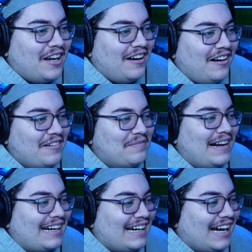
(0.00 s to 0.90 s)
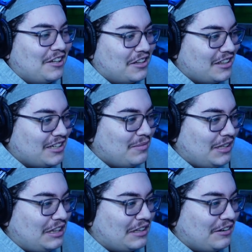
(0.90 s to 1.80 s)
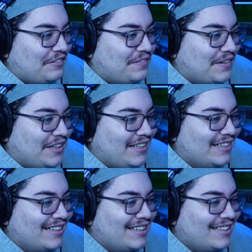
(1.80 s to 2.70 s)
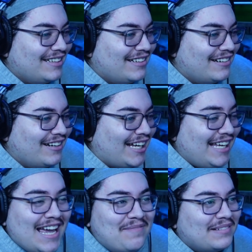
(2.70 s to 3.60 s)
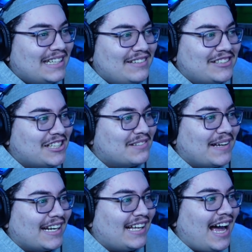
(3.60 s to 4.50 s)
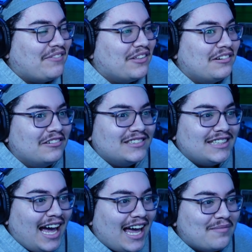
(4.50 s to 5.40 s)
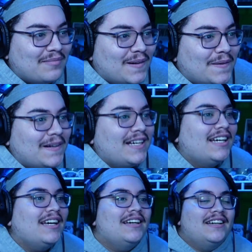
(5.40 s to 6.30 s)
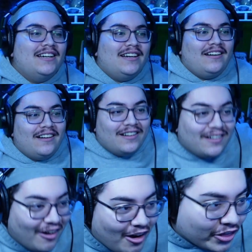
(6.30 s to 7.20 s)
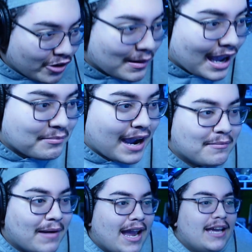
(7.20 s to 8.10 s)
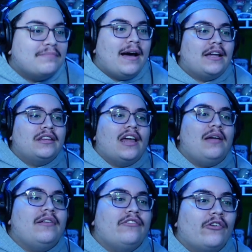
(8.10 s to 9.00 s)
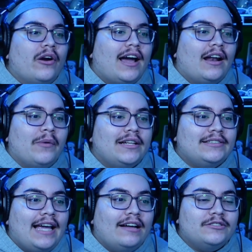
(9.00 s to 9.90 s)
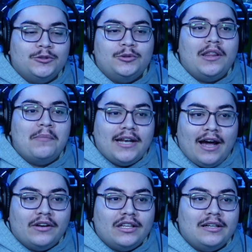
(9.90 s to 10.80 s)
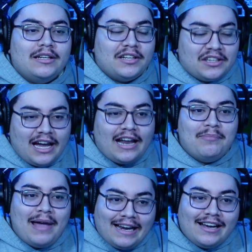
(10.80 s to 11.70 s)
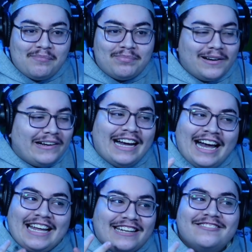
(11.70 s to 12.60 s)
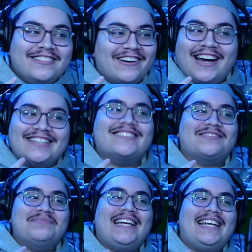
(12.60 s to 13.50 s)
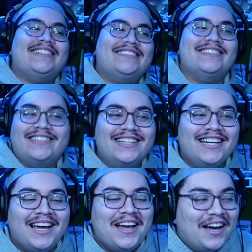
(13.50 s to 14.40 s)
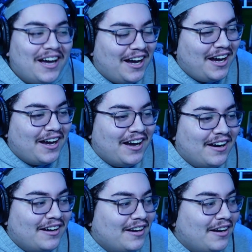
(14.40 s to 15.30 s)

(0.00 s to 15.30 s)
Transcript: Oh my god, this is gonna be so fun. Oh, I can't believe she's been alive the whole time, bro. Although my excitement for it kind of went down due to them announcing it, it's kind of back up, bro. I don't know how to explain it, dude. What